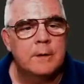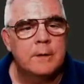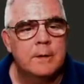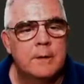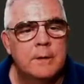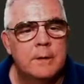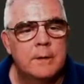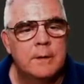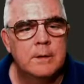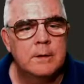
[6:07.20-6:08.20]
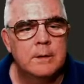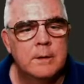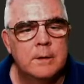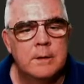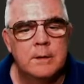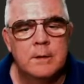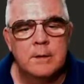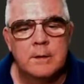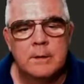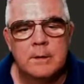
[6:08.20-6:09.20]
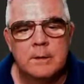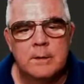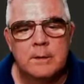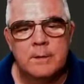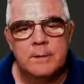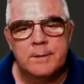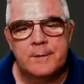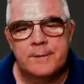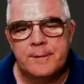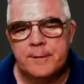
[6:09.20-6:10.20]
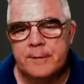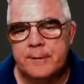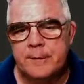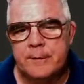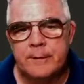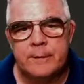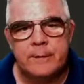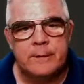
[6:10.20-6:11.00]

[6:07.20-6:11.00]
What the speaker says: (no one is talking)